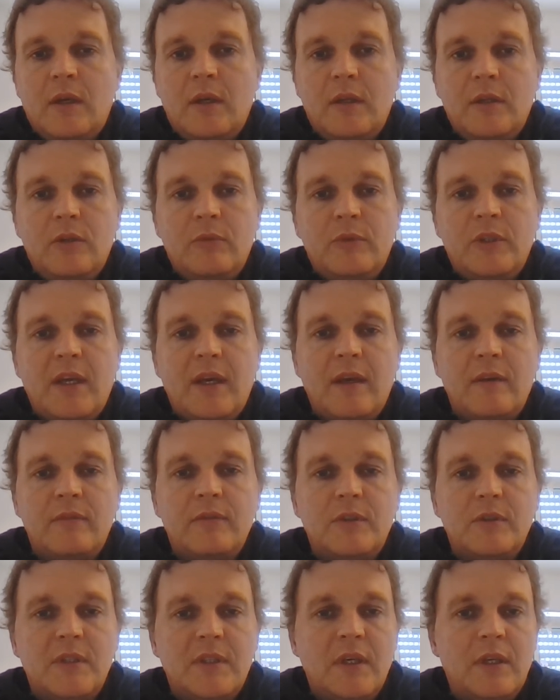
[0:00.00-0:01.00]
you would have
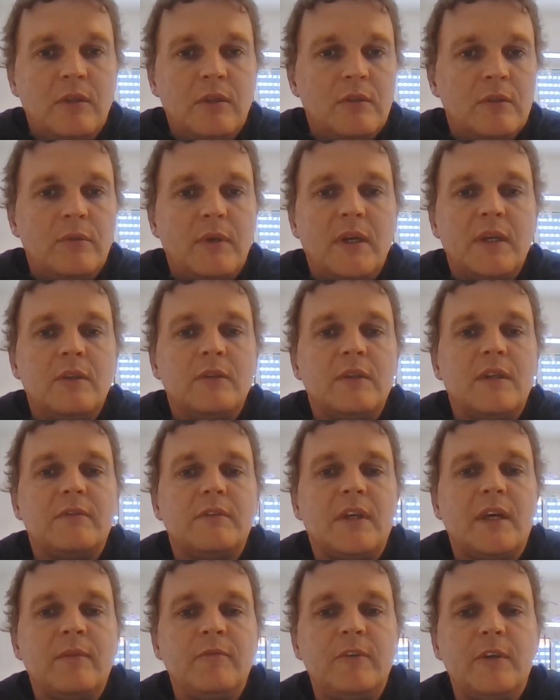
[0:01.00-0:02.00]
to say, you know, I don't
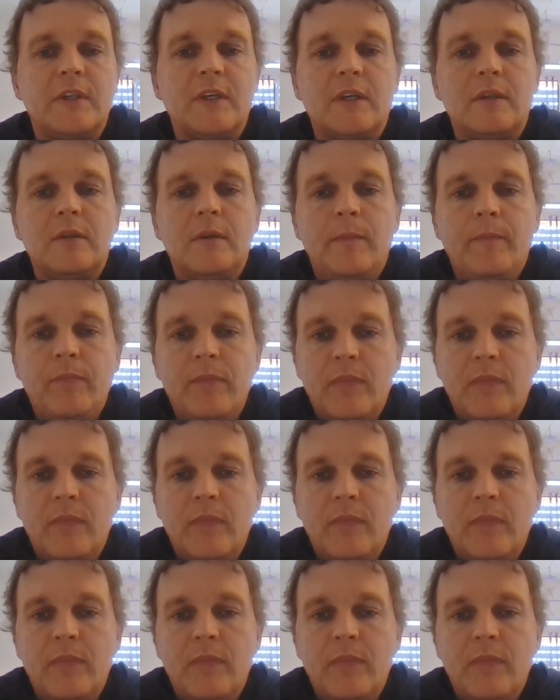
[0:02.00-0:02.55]
have time for that